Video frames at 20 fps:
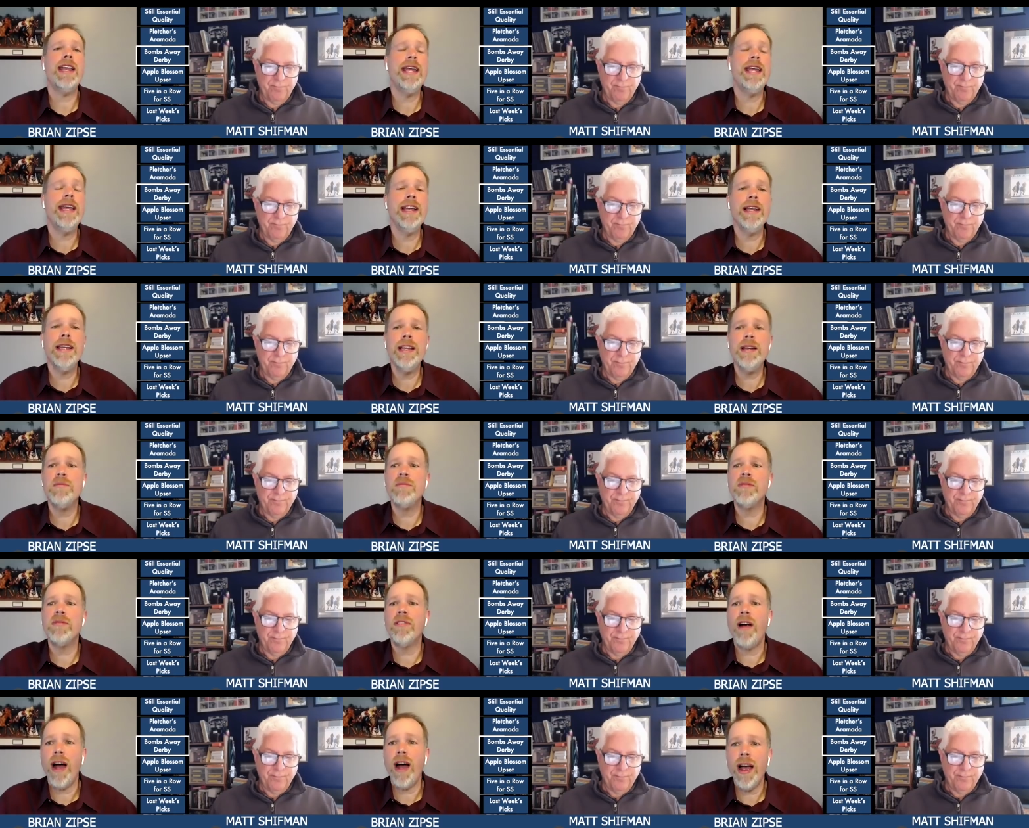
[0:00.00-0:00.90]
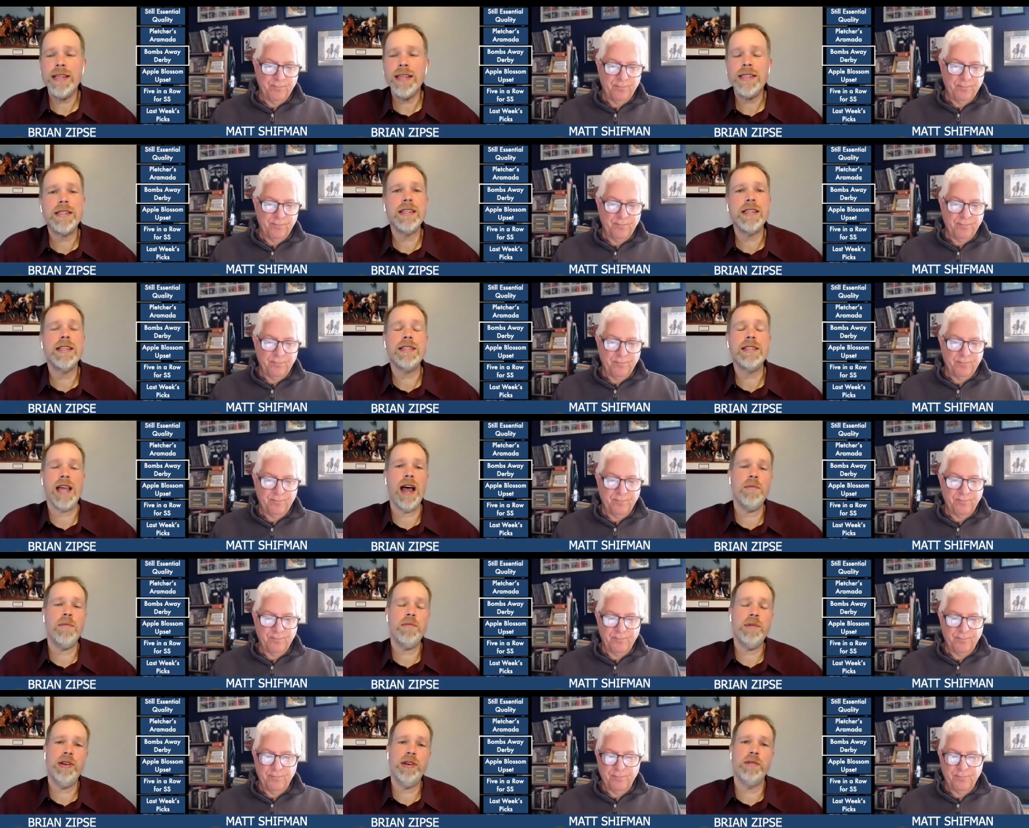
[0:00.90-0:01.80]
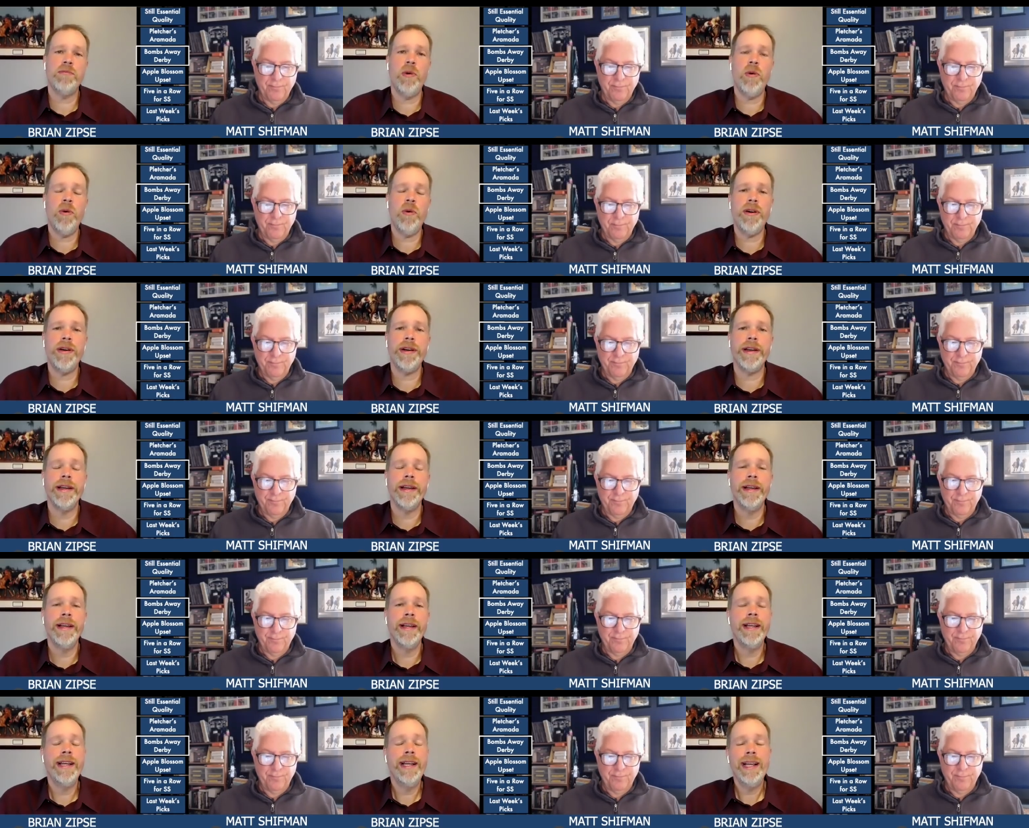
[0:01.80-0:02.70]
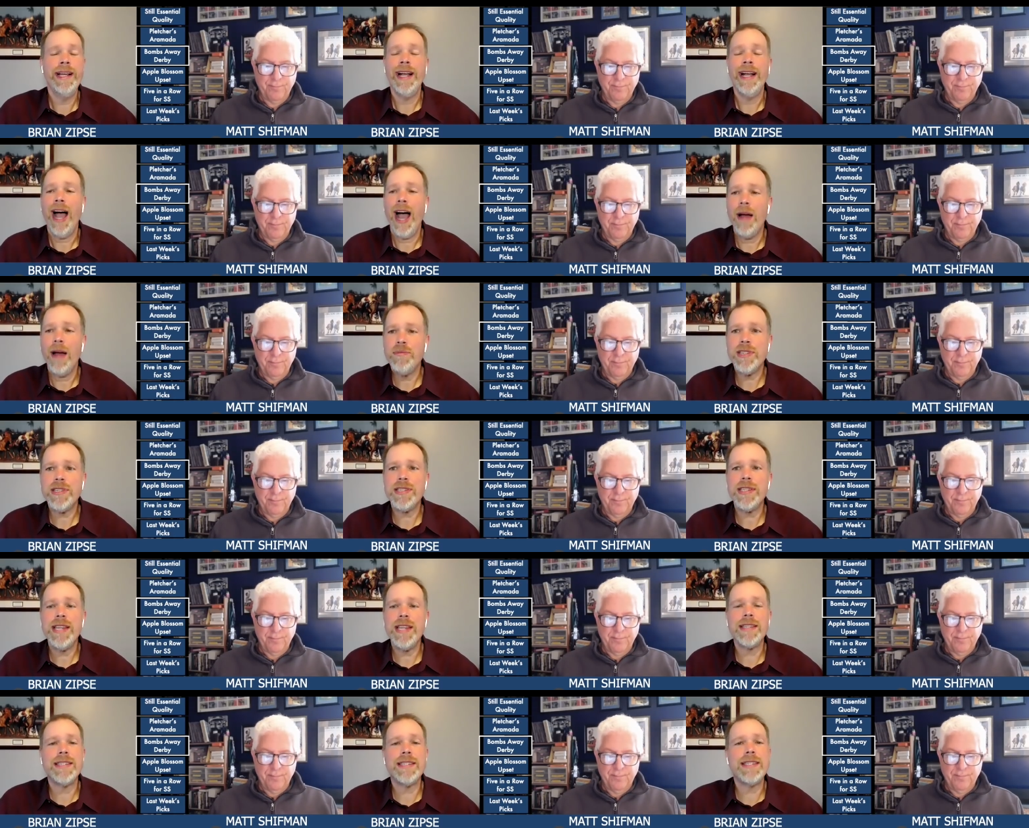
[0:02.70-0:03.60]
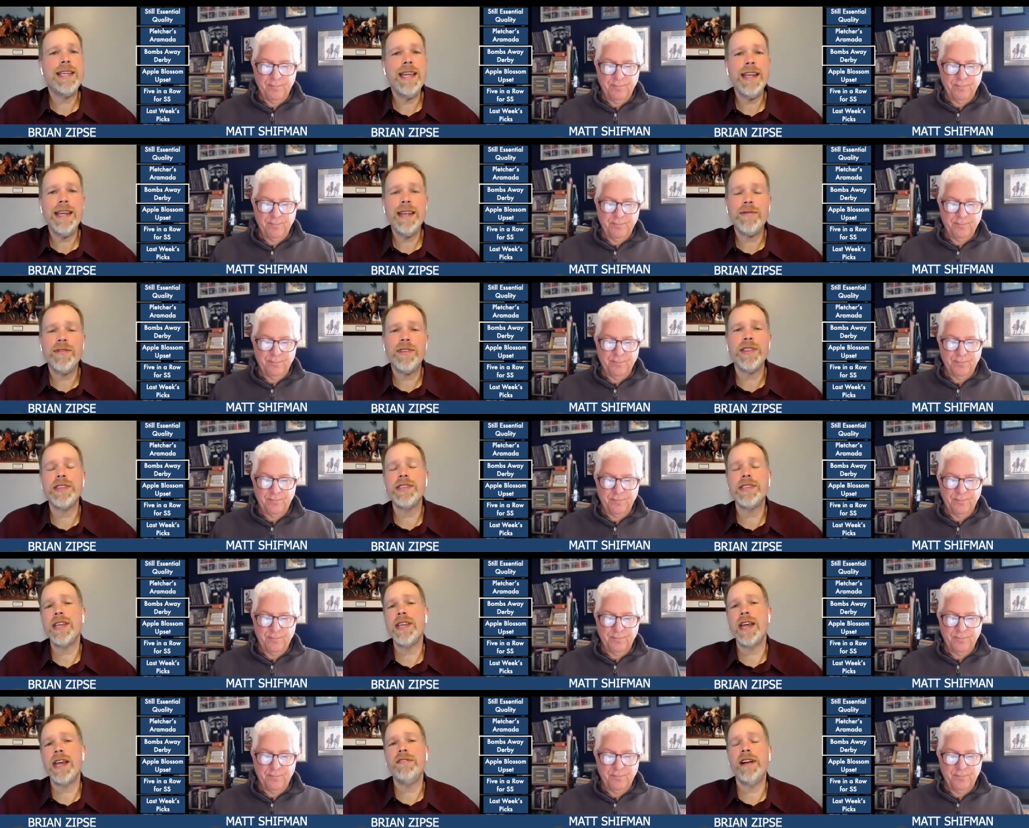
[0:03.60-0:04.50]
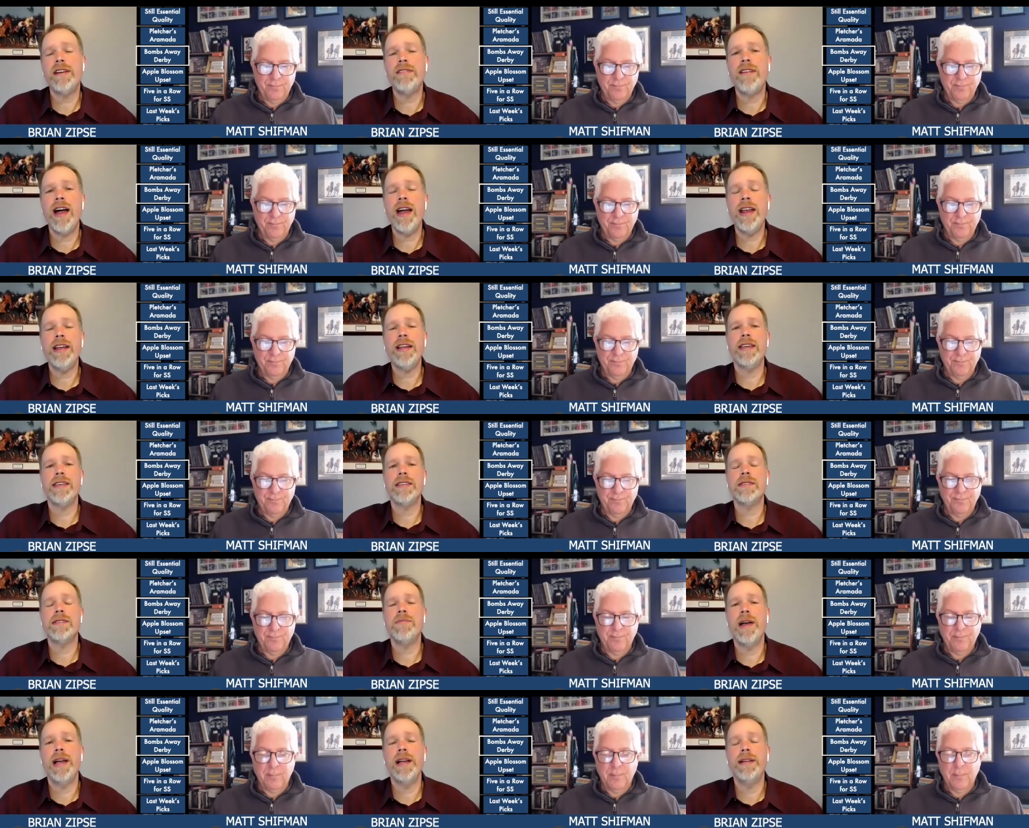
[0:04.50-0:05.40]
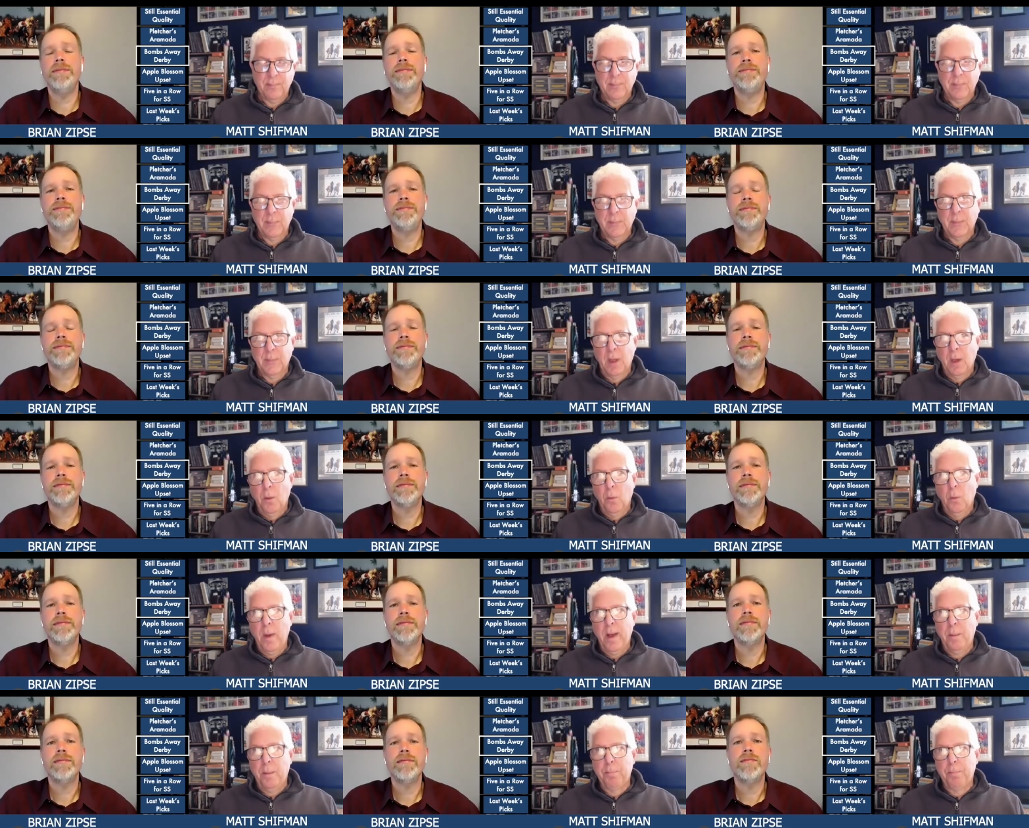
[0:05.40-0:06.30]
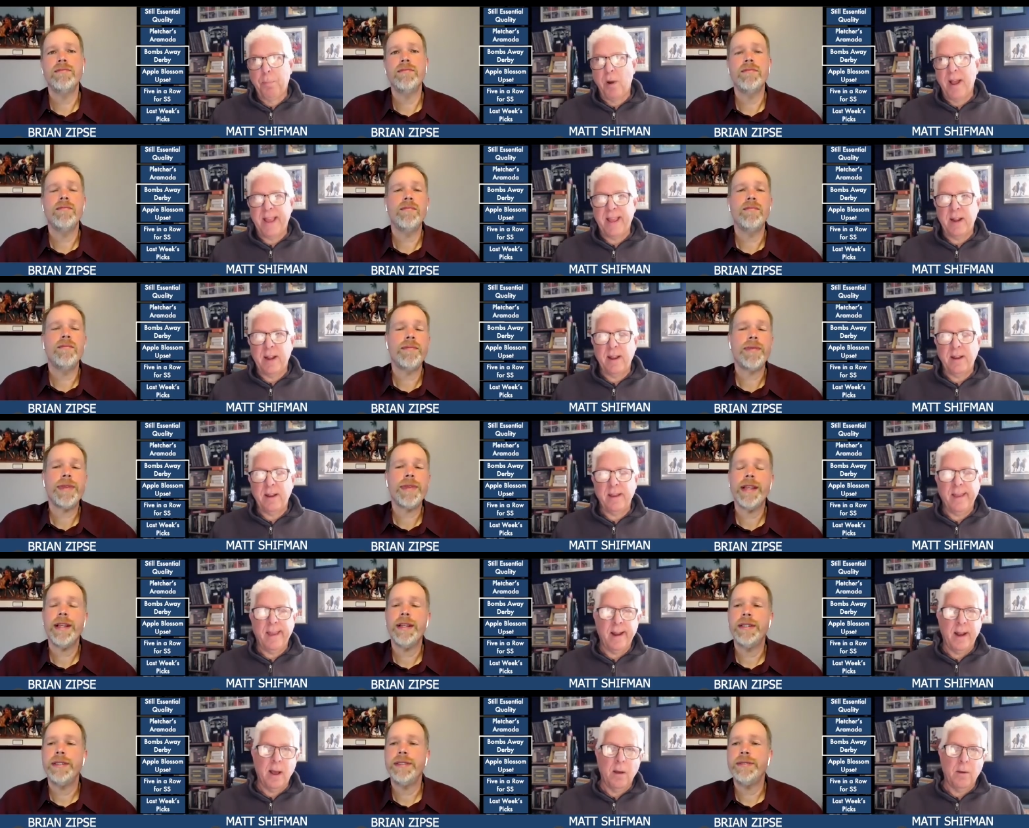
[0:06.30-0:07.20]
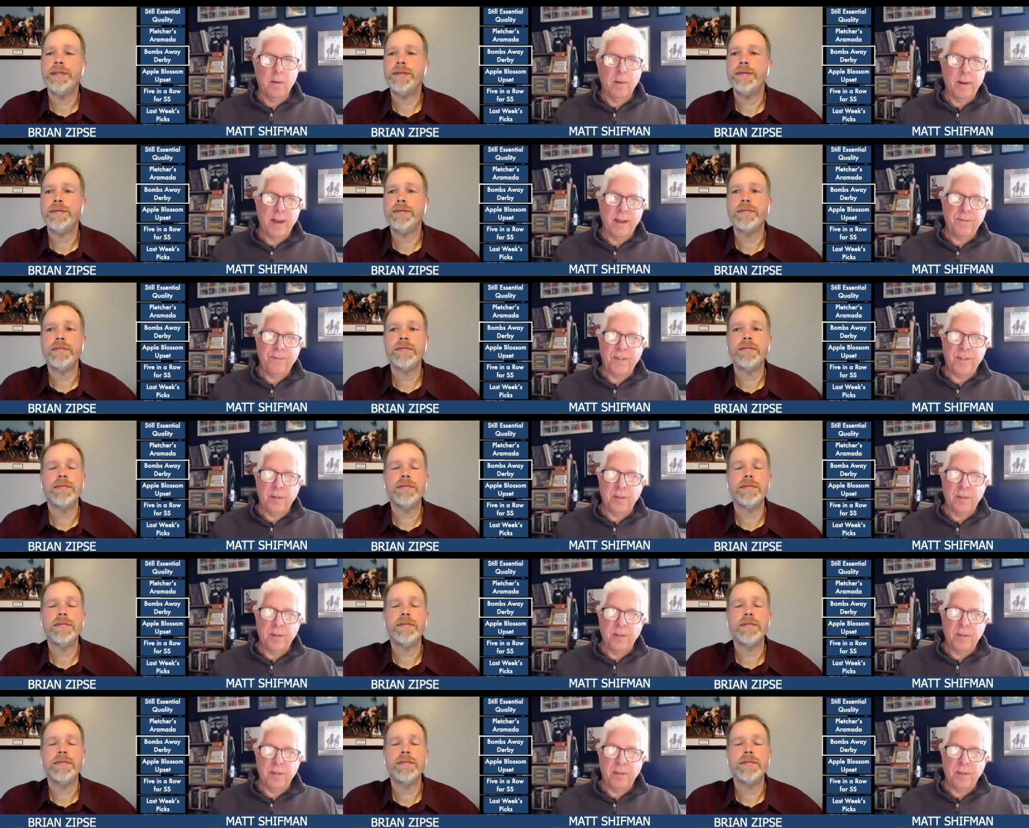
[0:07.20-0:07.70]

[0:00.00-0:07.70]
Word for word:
Speaker 1: Helium rise to the top of your board. I'm just not seeing it for the son of Ironicus, Matt.
Speaker 2: Well, Brian, and you know, and if you